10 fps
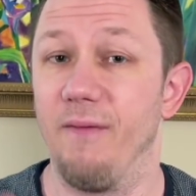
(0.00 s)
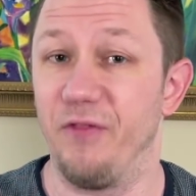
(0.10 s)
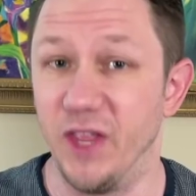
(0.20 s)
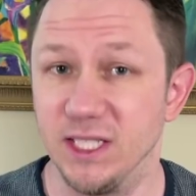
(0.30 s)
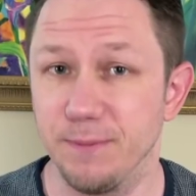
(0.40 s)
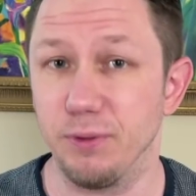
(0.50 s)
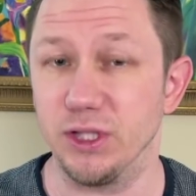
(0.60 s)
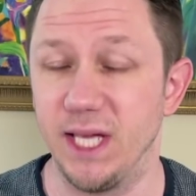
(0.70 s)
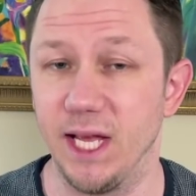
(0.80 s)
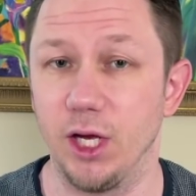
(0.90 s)
This
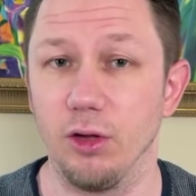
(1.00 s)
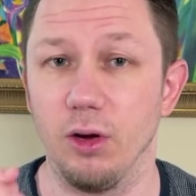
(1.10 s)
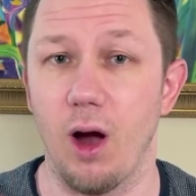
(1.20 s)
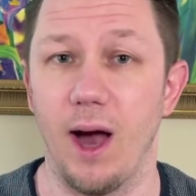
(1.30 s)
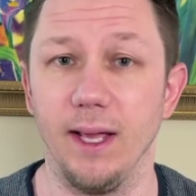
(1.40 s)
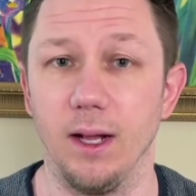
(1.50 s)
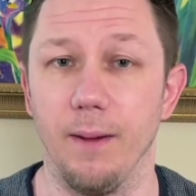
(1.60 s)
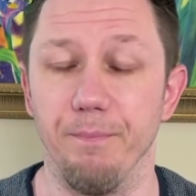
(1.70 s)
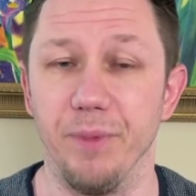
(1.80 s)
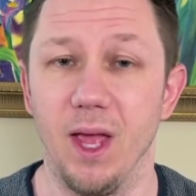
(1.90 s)
particular
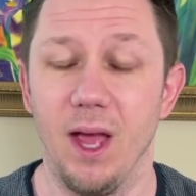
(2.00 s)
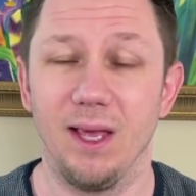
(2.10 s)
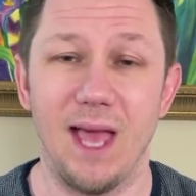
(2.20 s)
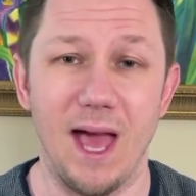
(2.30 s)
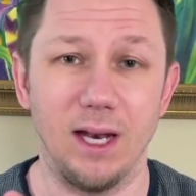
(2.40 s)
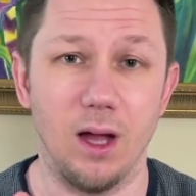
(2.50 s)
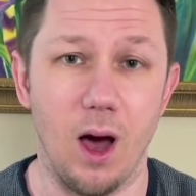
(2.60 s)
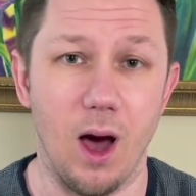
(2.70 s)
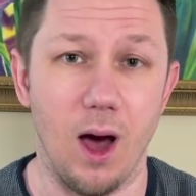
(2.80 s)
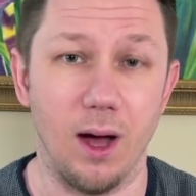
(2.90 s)
item can
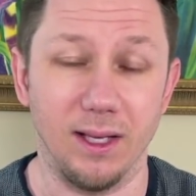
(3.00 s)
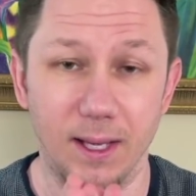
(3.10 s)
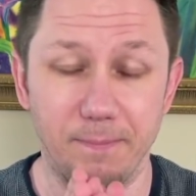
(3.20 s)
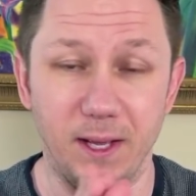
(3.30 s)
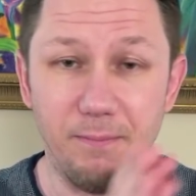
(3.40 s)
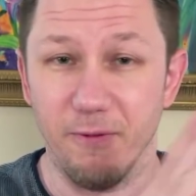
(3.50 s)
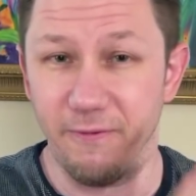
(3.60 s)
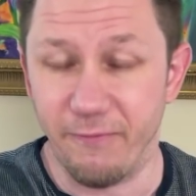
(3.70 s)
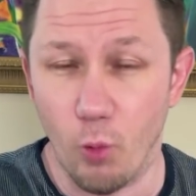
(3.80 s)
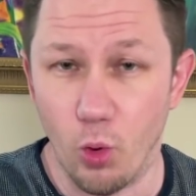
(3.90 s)
uh, get people
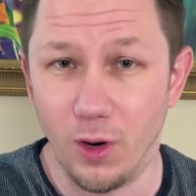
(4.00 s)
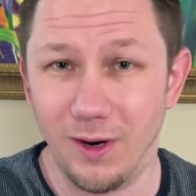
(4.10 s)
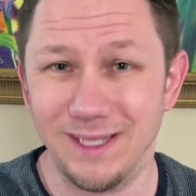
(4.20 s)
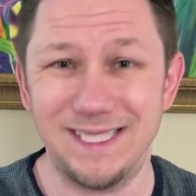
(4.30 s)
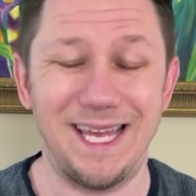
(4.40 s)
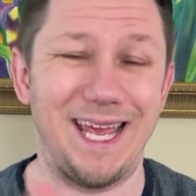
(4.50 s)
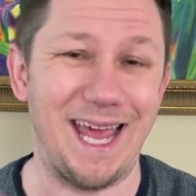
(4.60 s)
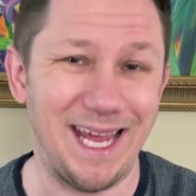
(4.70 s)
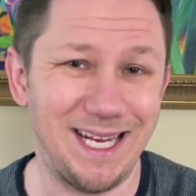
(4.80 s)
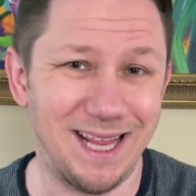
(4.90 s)
four to
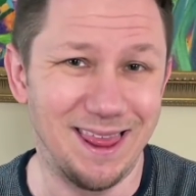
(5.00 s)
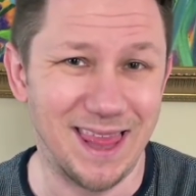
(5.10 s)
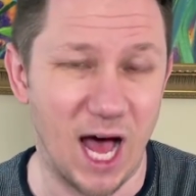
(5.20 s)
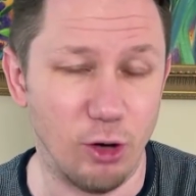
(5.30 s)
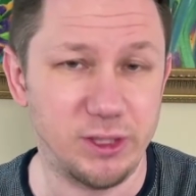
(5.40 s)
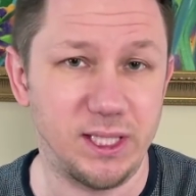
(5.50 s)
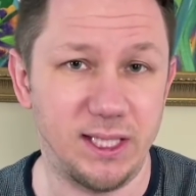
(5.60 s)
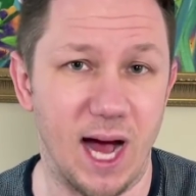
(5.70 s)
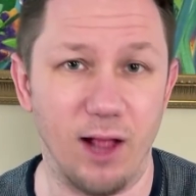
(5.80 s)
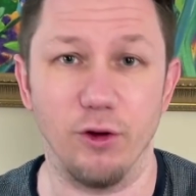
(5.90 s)
eight thousand
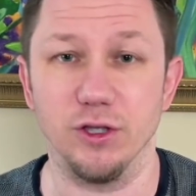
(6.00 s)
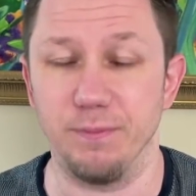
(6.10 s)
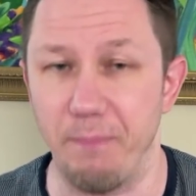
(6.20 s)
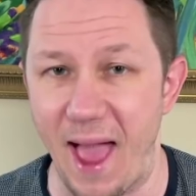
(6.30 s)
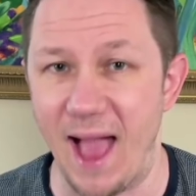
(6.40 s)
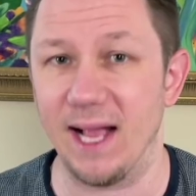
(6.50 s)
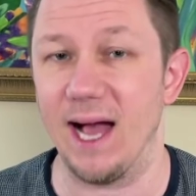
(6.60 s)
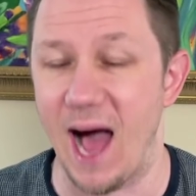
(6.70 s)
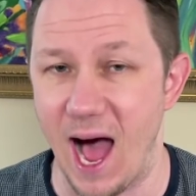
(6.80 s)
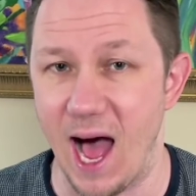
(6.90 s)
dollars back
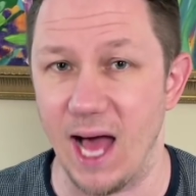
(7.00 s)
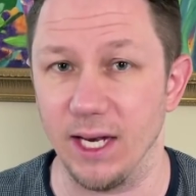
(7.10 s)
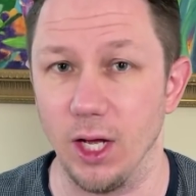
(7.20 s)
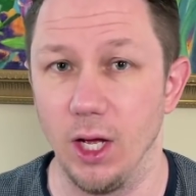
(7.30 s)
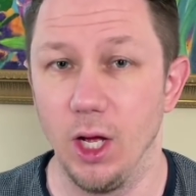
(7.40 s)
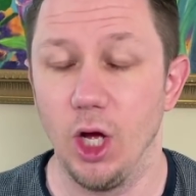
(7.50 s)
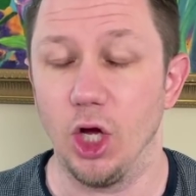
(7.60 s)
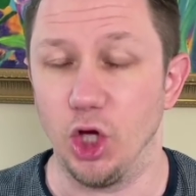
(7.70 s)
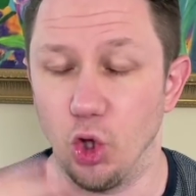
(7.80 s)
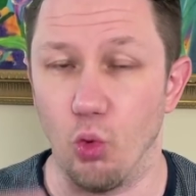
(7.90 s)
on
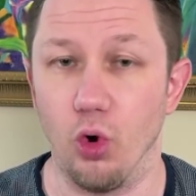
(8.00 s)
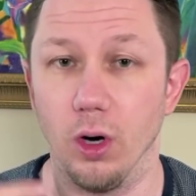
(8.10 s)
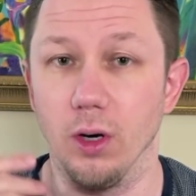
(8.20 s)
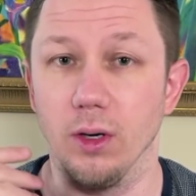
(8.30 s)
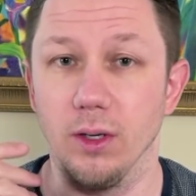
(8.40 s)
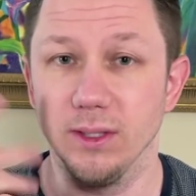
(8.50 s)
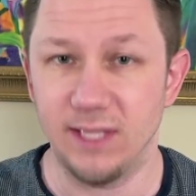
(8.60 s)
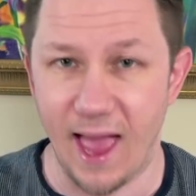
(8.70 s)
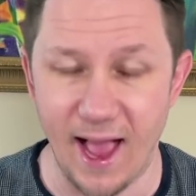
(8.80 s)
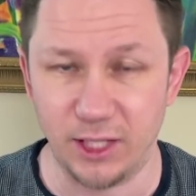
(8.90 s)
your
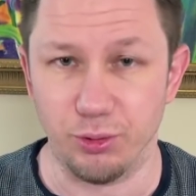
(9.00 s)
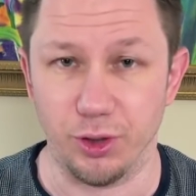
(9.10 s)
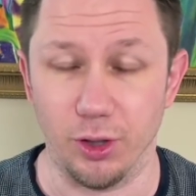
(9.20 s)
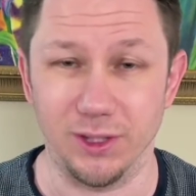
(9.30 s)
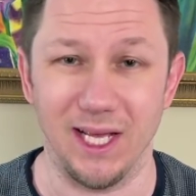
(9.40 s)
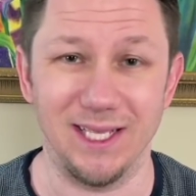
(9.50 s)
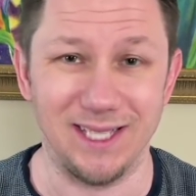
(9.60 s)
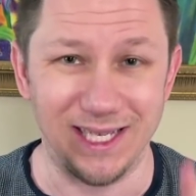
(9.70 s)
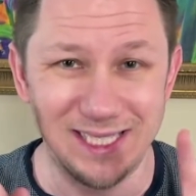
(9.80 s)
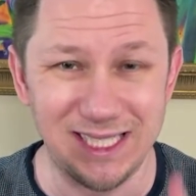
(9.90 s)
tax returns. It's
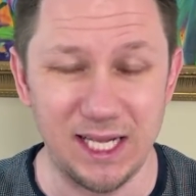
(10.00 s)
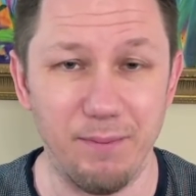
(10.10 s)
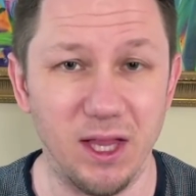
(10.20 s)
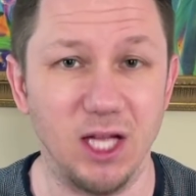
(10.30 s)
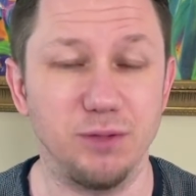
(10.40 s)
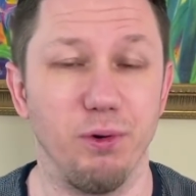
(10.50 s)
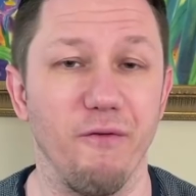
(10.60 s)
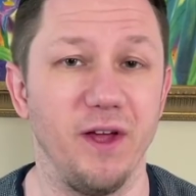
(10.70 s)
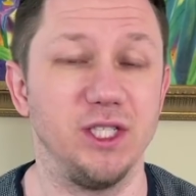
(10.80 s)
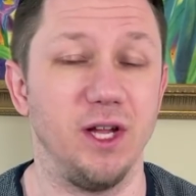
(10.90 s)
a stimulus
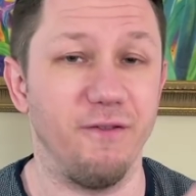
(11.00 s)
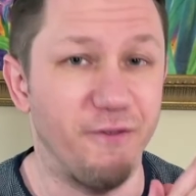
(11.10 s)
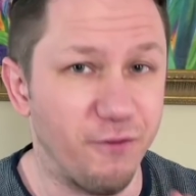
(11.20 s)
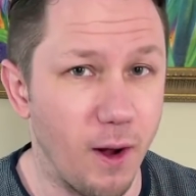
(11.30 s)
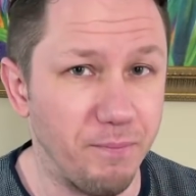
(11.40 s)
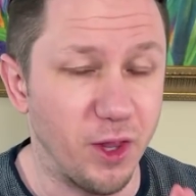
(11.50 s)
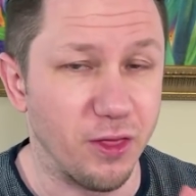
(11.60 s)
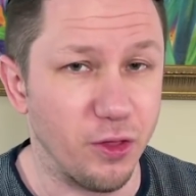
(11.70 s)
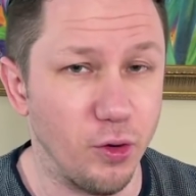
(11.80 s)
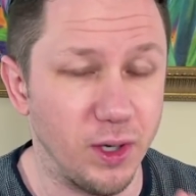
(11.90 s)
provision from the
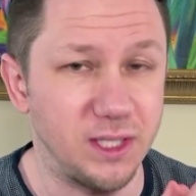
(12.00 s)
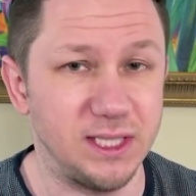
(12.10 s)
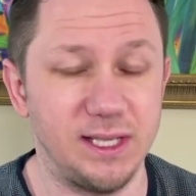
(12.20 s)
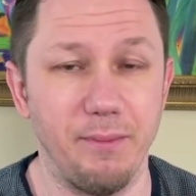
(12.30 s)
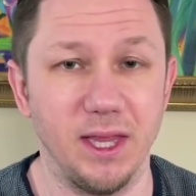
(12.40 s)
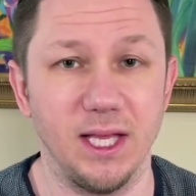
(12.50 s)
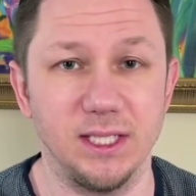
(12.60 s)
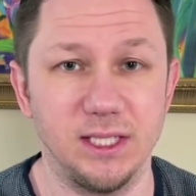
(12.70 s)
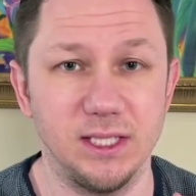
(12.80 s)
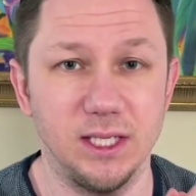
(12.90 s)
third
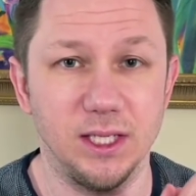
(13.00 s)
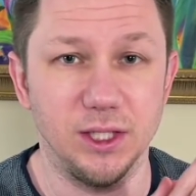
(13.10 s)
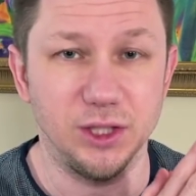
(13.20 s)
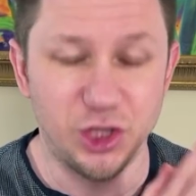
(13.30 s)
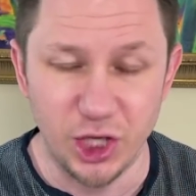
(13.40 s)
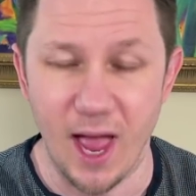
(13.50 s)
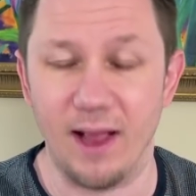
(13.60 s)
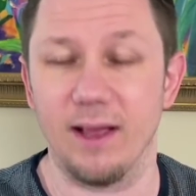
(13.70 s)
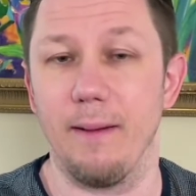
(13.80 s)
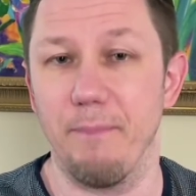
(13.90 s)
stimulus check
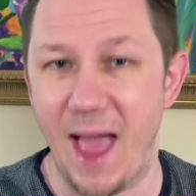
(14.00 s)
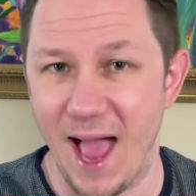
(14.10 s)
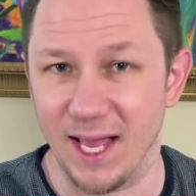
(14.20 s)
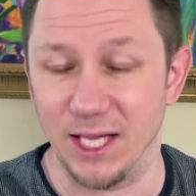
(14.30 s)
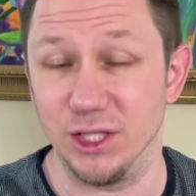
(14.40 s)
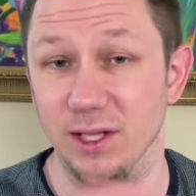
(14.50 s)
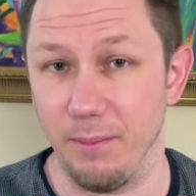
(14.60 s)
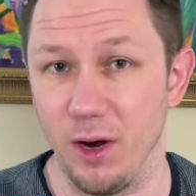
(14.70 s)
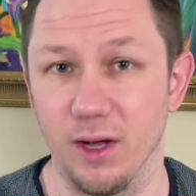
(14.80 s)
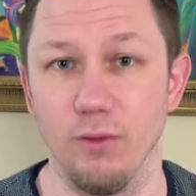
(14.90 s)
package, the
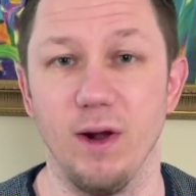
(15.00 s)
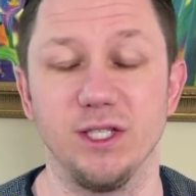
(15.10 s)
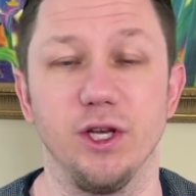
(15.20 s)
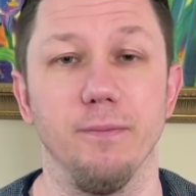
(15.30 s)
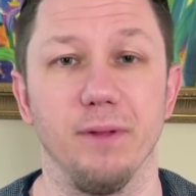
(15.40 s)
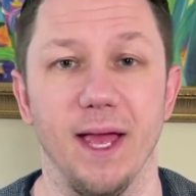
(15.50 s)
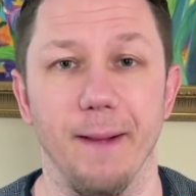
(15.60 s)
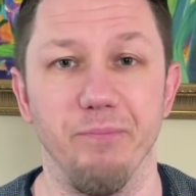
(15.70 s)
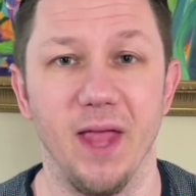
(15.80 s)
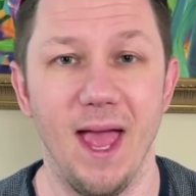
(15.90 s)
American Rescue
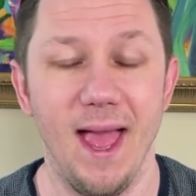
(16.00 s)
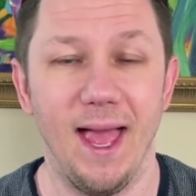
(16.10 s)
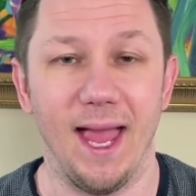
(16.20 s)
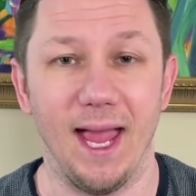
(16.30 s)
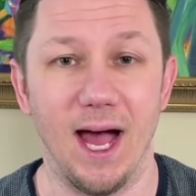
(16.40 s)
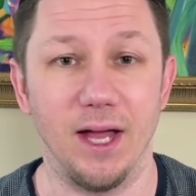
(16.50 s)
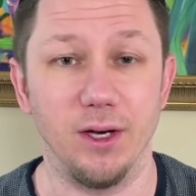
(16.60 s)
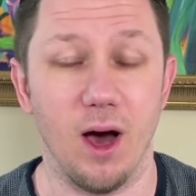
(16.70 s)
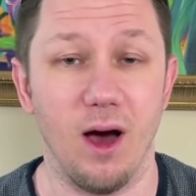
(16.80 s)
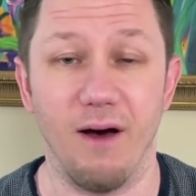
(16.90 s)
Plan, and
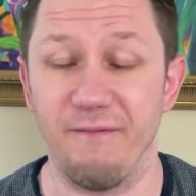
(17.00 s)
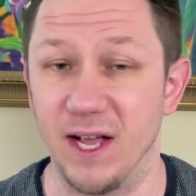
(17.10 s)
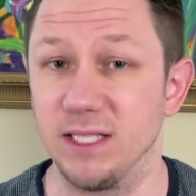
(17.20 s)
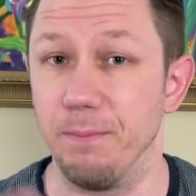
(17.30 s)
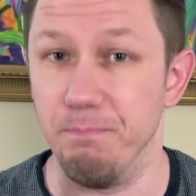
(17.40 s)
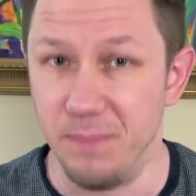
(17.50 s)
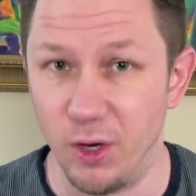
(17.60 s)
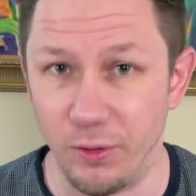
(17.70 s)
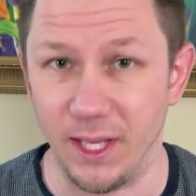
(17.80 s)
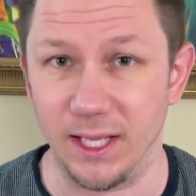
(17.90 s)
uh, affects
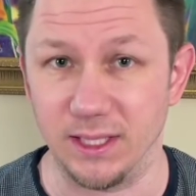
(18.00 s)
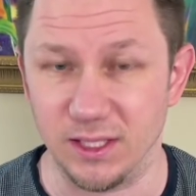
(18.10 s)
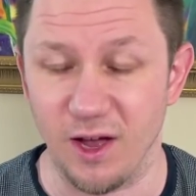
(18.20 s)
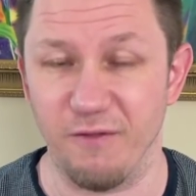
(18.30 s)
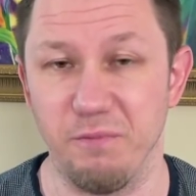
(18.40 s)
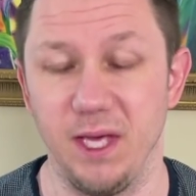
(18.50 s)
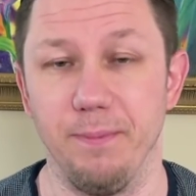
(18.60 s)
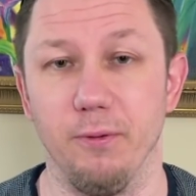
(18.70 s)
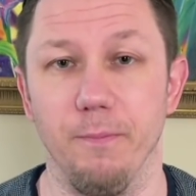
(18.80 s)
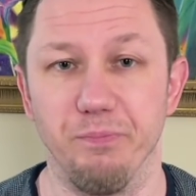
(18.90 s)
millions of
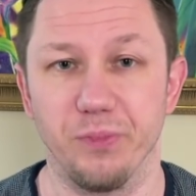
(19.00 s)
people.